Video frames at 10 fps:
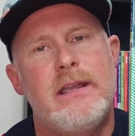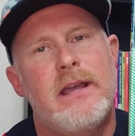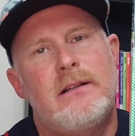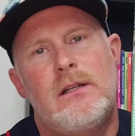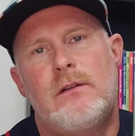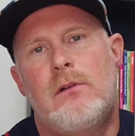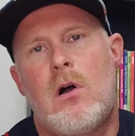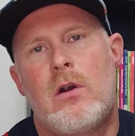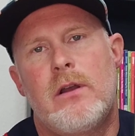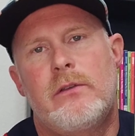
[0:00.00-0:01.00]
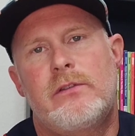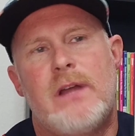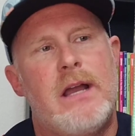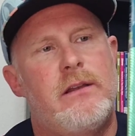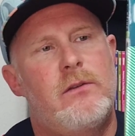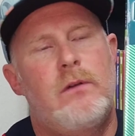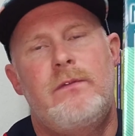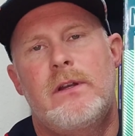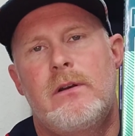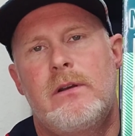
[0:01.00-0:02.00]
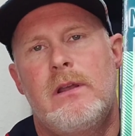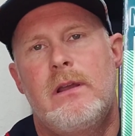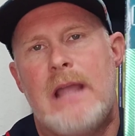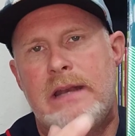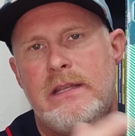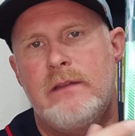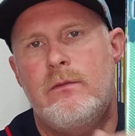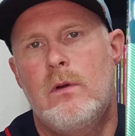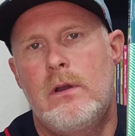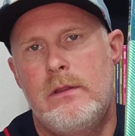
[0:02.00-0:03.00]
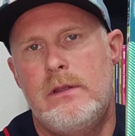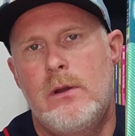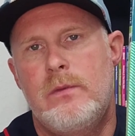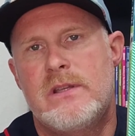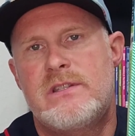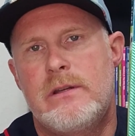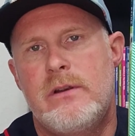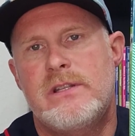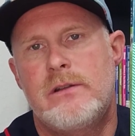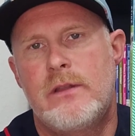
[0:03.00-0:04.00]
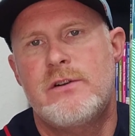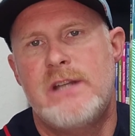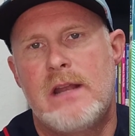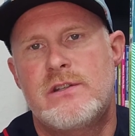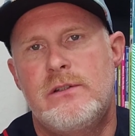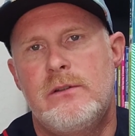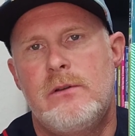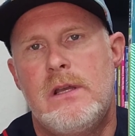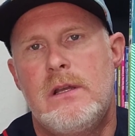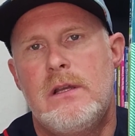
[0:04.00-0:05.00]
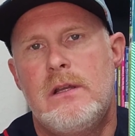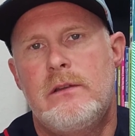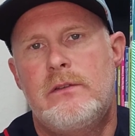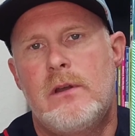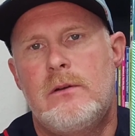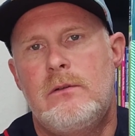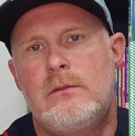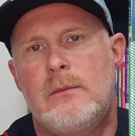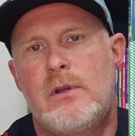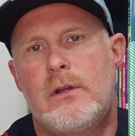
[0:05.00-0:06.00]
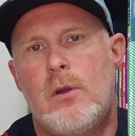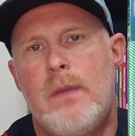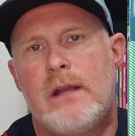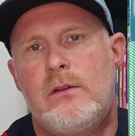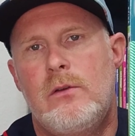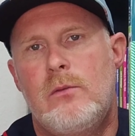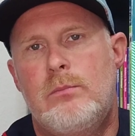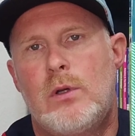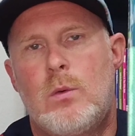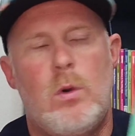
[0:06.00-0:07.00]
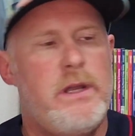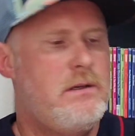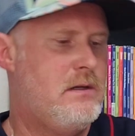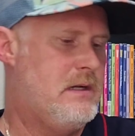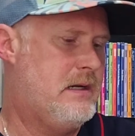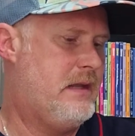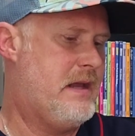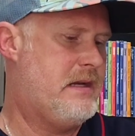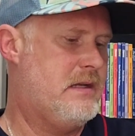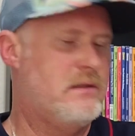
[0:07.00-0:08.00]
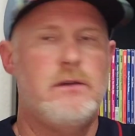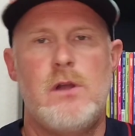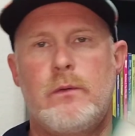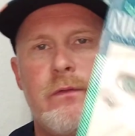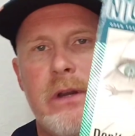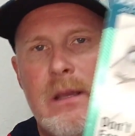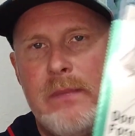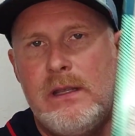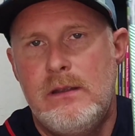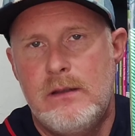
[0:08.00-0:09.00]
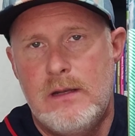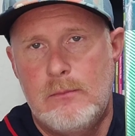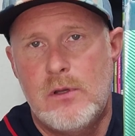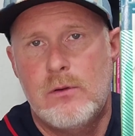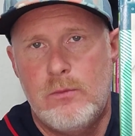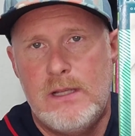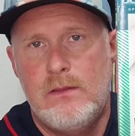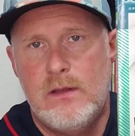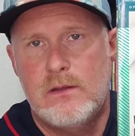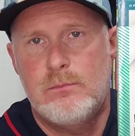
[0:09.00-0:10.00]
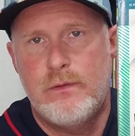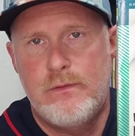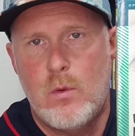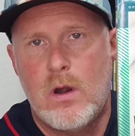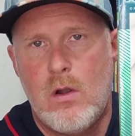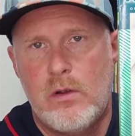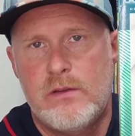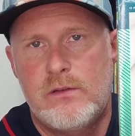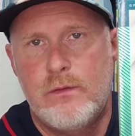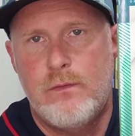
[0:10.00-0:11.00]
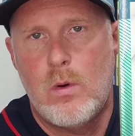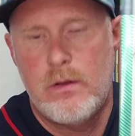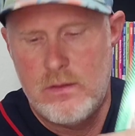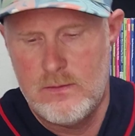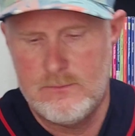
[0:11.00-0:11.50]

And I love R.L. Stine, so I figured I'd give, this series another chance to. So I'm going to go back to book 1, and that is Don't Forget Me, and I'm going to read this before August the 4th.